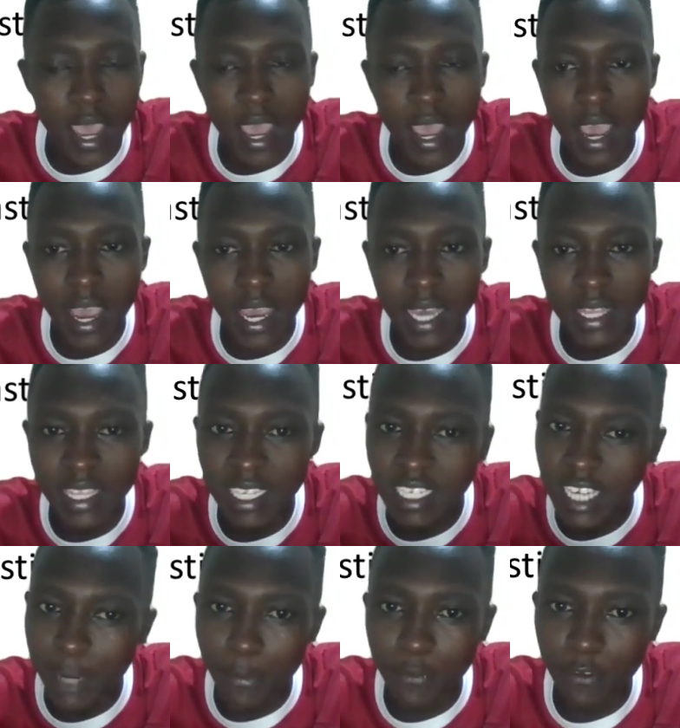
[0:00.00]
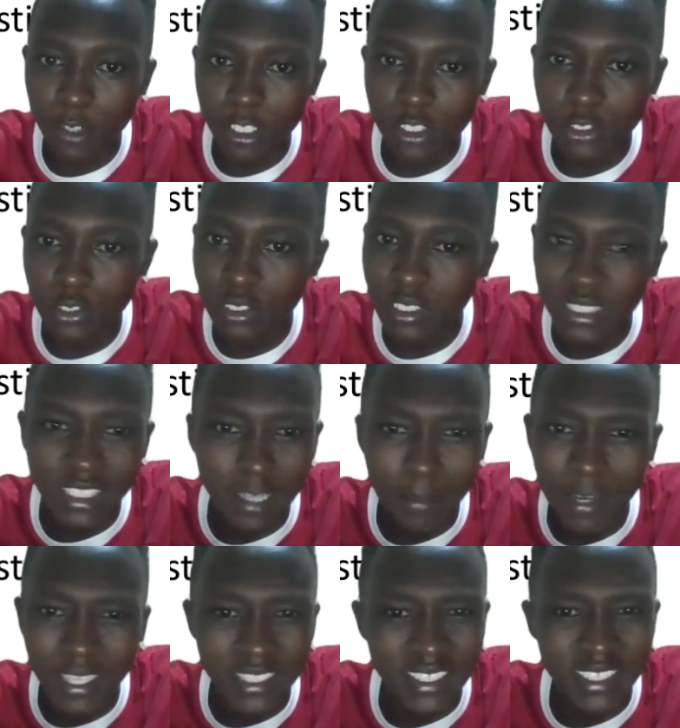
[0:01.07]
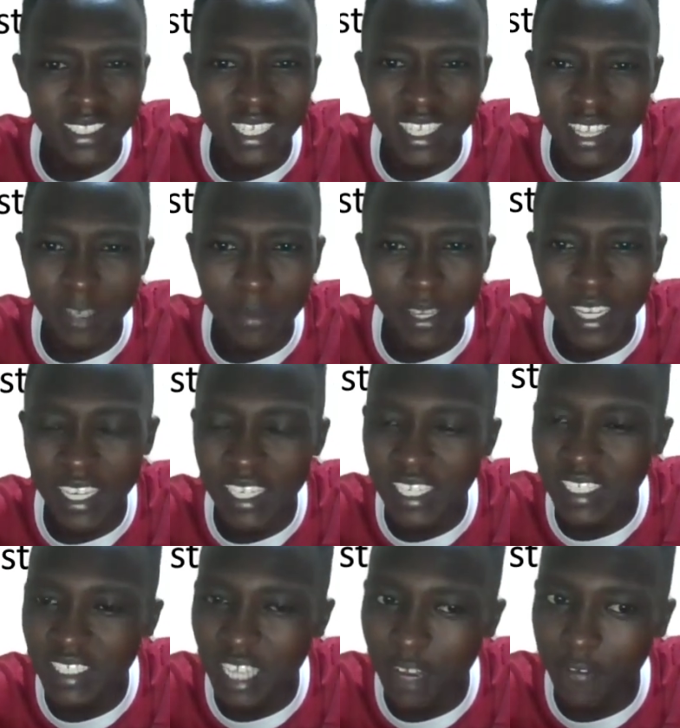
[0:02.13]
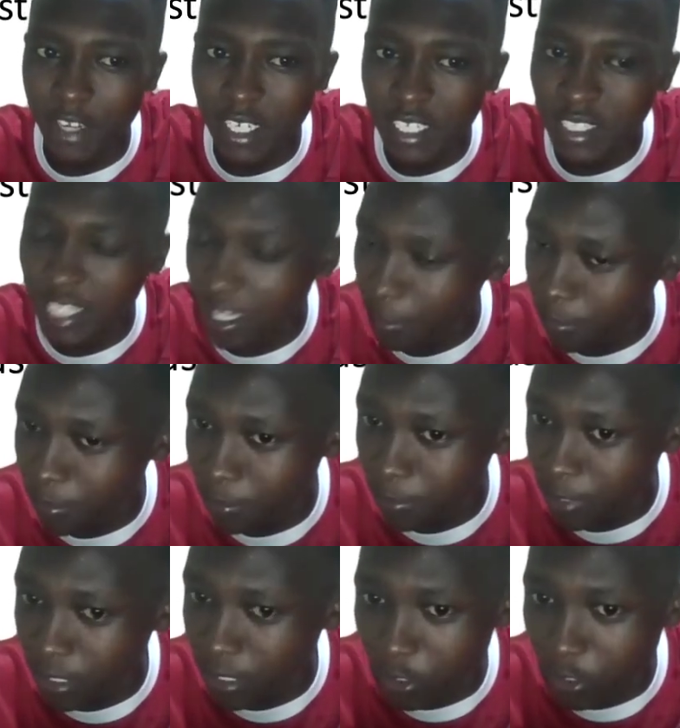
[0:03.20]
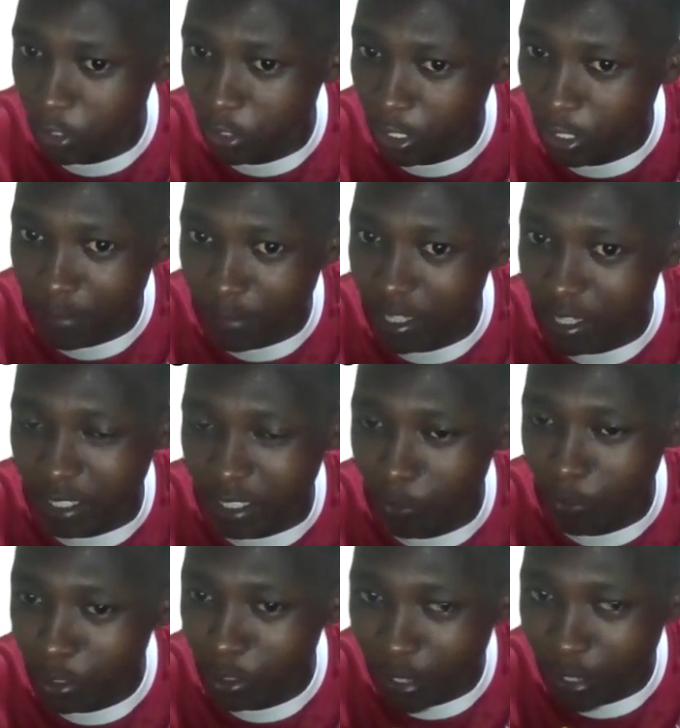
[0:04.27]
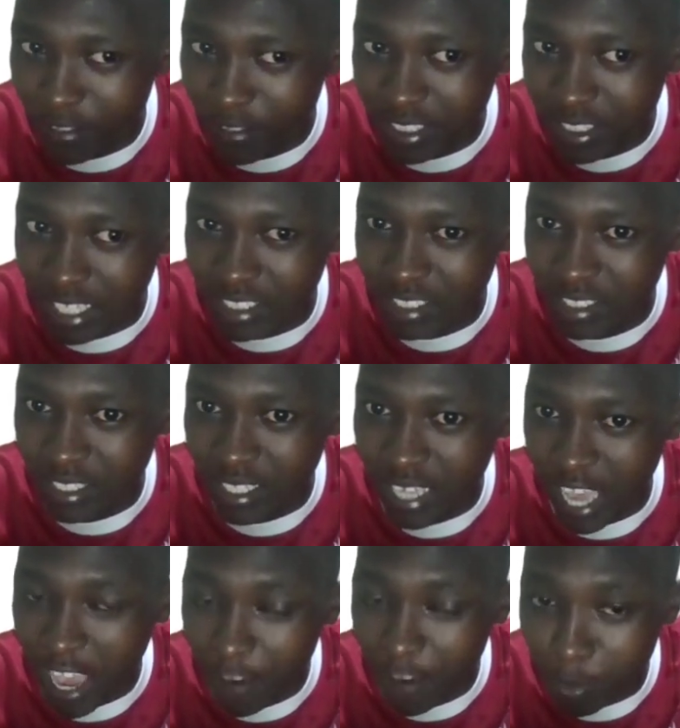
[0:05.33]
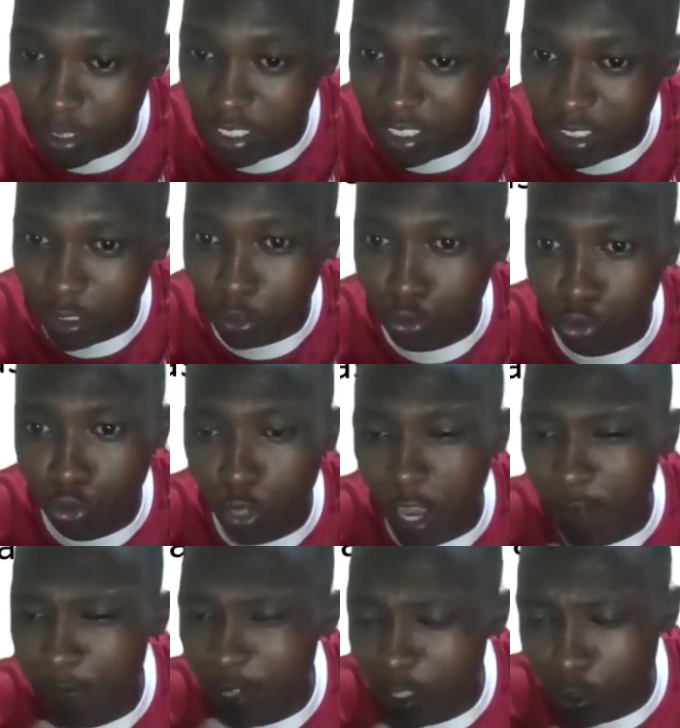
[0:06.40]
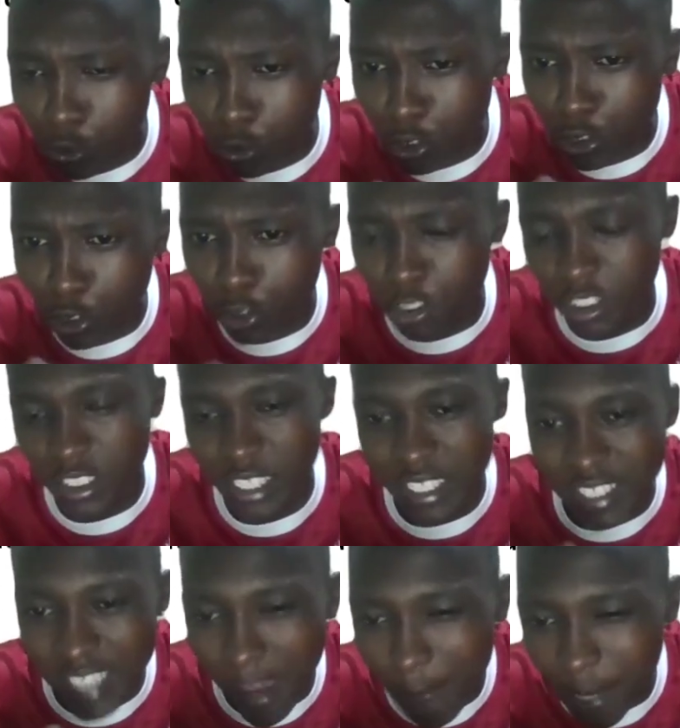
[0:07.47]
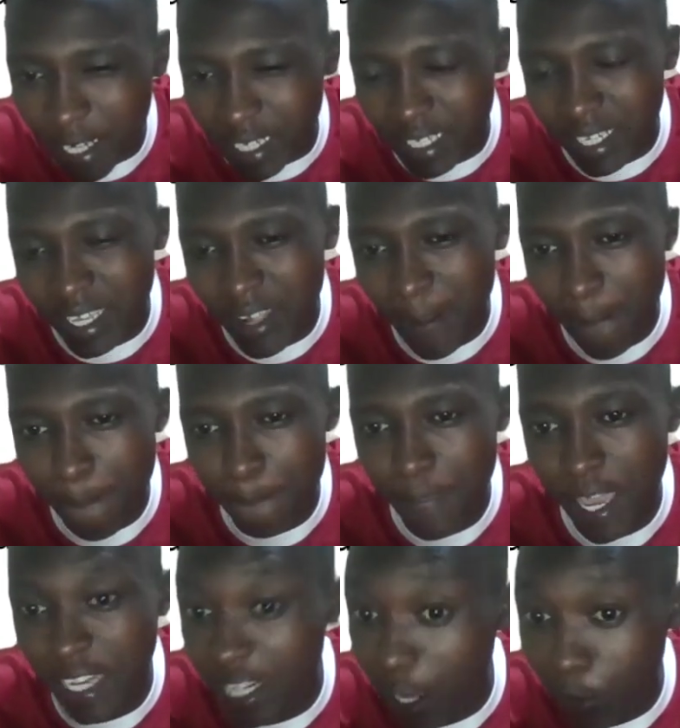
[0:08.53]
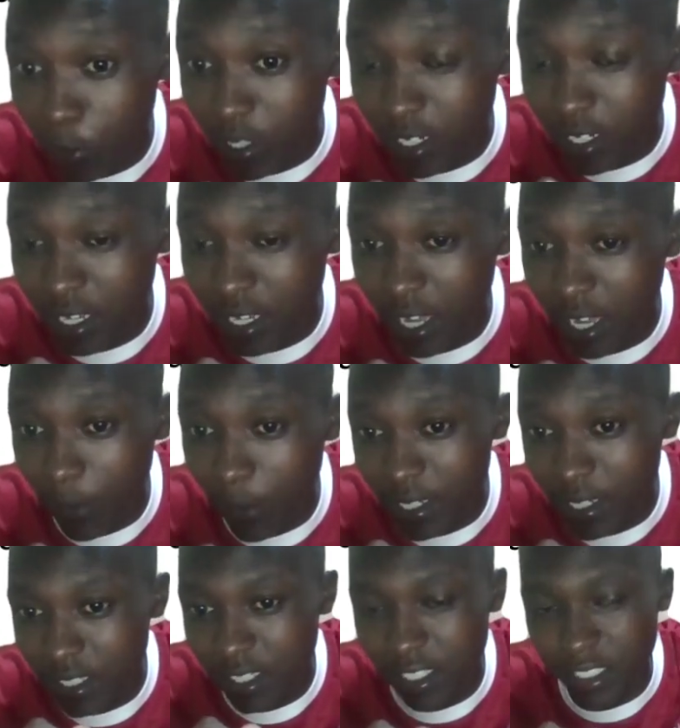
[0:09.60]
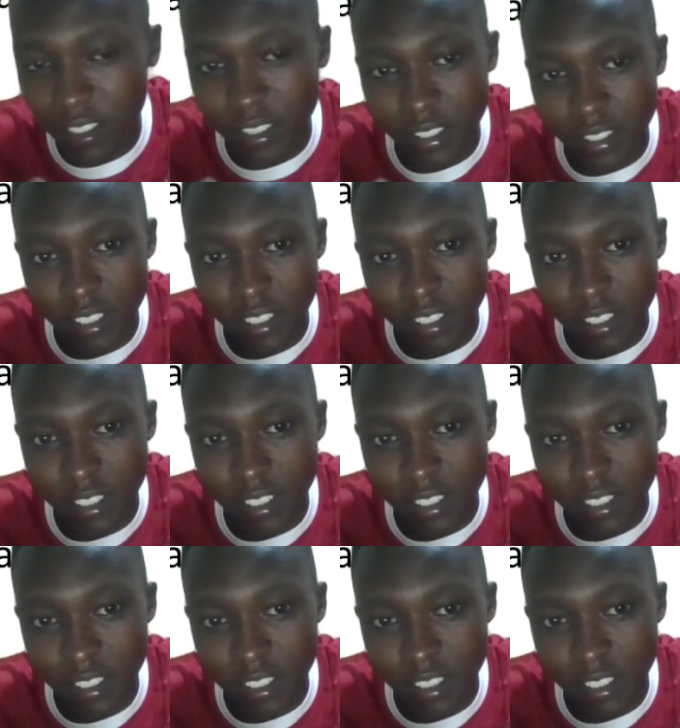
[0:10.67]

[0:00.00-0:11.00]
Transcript: The recap of our lesson summarize the main ideas covered in the on everything. What we have discussed. I have presented to you a very good notes summary, and I will really